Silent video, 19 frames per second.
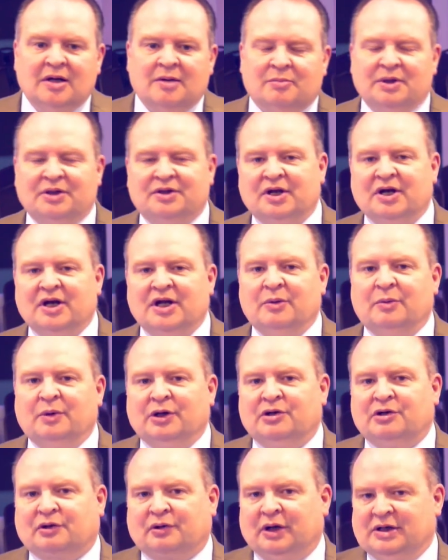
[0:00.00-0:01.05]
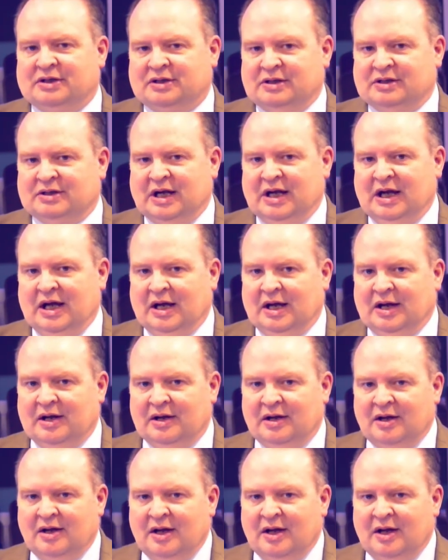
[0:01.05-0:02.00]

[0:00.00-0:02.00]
but then he would crush his head.